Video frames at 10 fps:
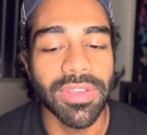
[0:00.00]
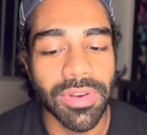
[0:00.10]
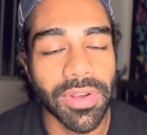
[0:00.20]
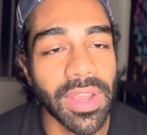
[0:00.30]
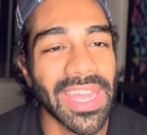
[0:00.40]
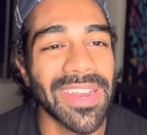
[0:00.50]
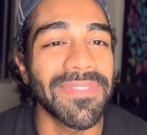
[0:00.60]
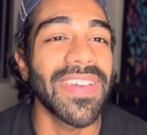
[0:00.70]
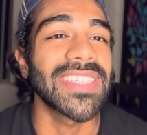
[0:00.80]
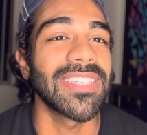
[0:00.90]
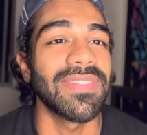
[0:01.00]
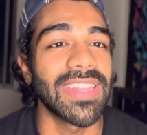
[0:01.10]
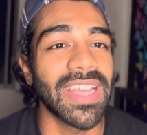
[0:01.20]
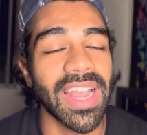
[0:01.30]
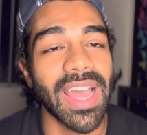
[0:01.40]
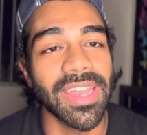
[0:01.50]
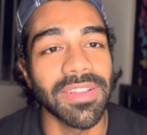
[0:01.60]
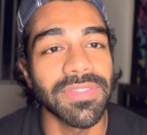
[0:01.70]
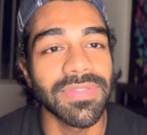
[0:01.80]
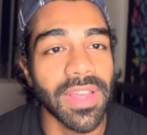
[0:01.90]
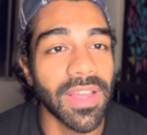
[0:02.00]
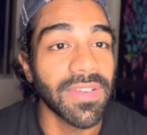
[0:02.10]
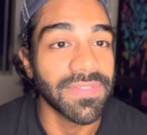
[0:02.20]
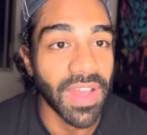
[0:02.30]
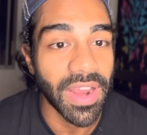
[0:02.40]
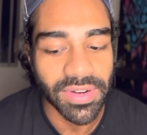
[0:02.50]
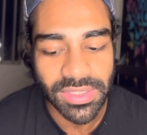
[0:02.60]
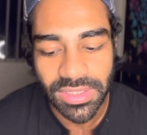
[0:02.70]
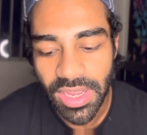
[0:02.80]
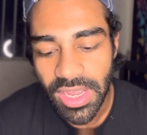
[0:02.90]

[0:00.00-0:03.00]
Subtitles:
don't get infected with that kind of virus.